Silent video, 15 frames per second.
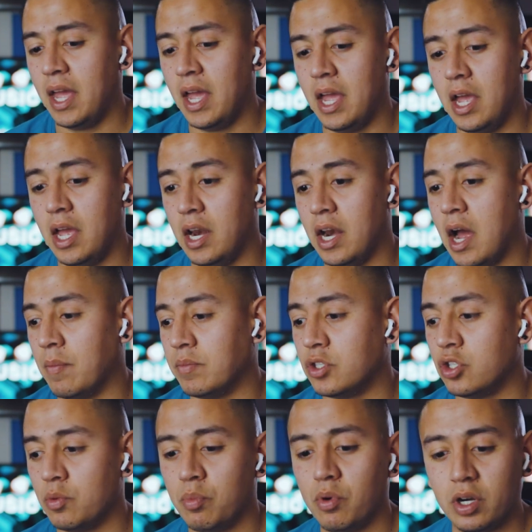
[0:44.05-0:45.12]
And I'm
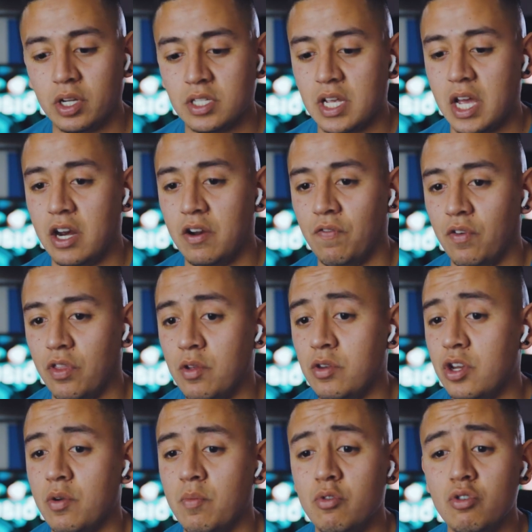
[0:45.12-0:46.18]
super excited for the
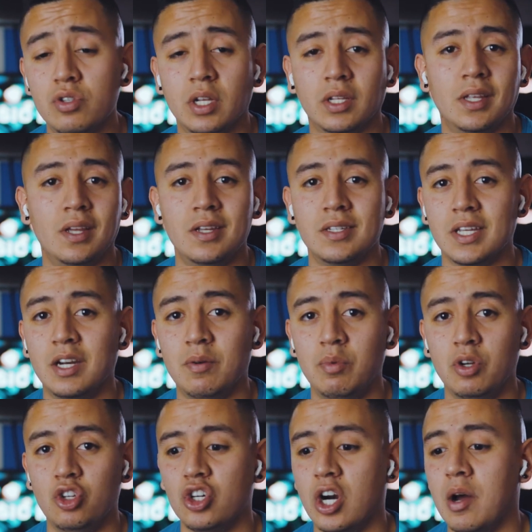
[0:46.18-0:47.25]
new music that he's going to
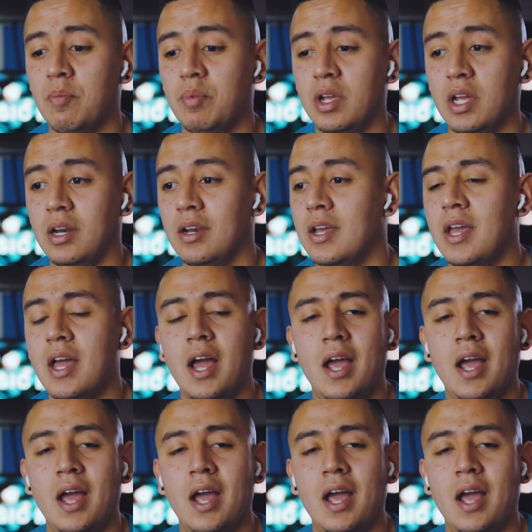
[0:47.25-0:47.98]
be dropping.